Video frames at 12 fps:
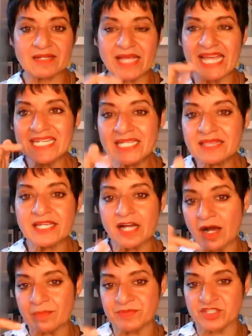anything
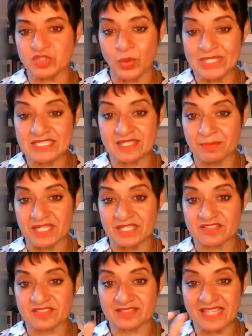up to 20
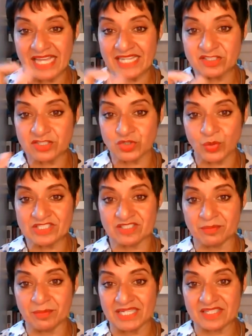minutes, 10 to
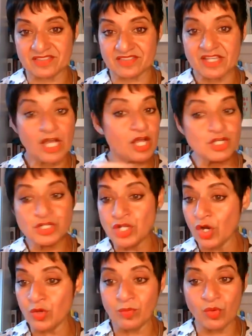20 minutes,
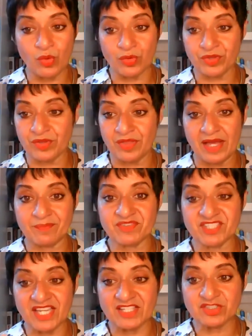no more than that,
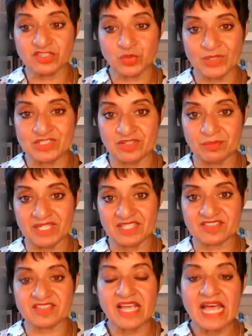10 to 20
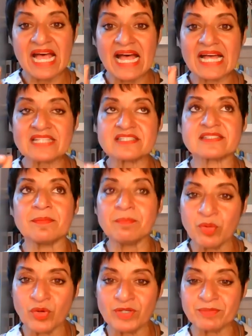minutes at
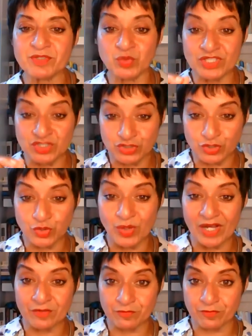some point between
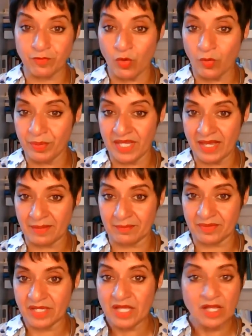2 and 4
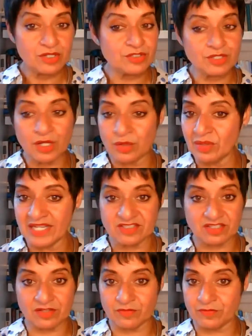p.m., no
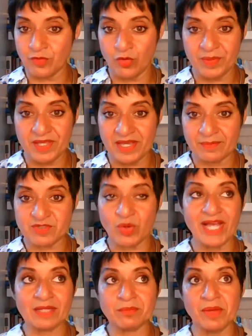later than 4 p.m.
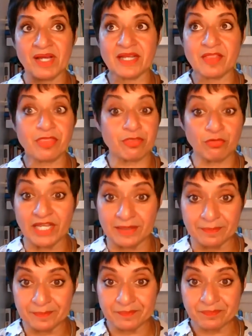So I had mine at
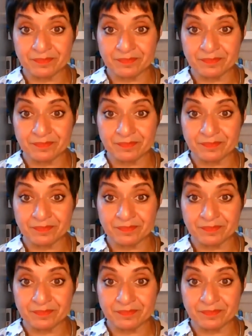3.